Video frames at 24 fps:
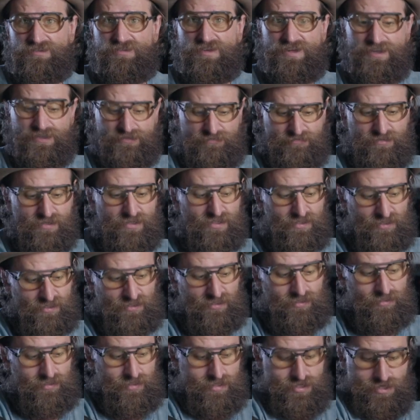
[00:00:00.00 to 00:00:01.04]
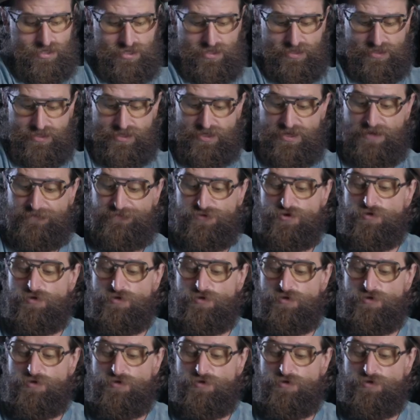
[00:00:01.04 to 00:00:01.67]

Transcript: Like this is, if